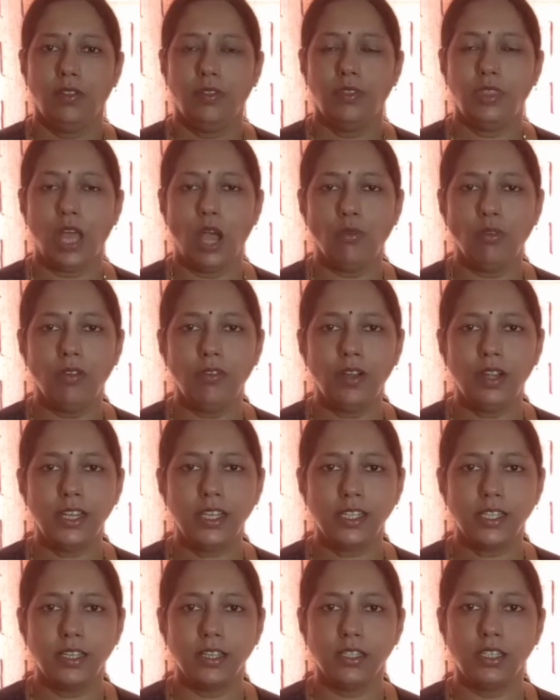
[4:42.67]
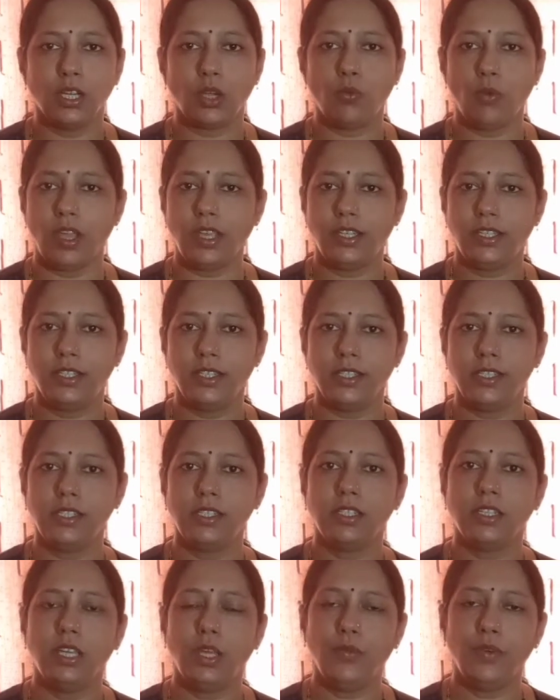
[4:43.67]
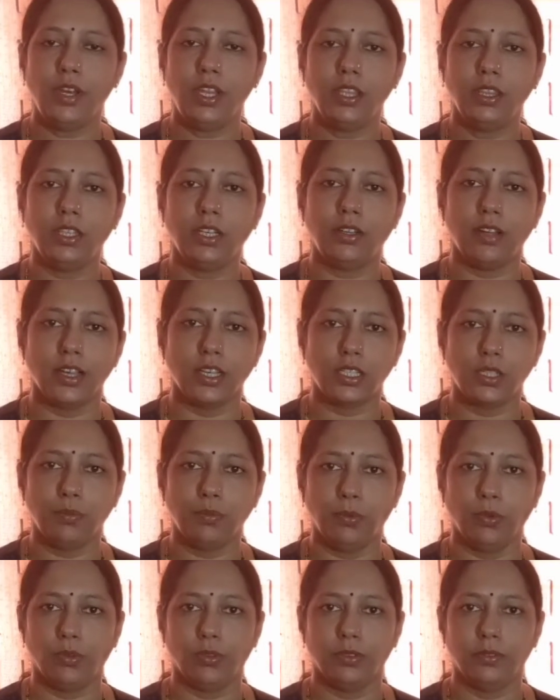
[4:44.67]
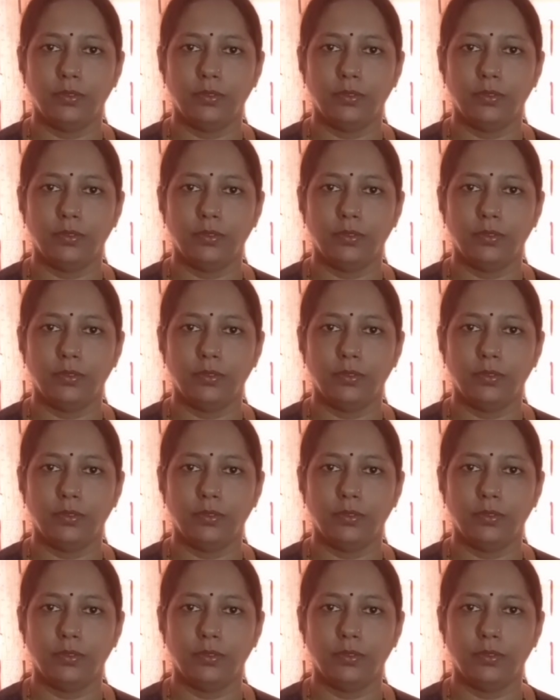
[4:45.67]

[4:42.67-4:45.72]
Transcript: Now we will discuss the questions given in the textbook.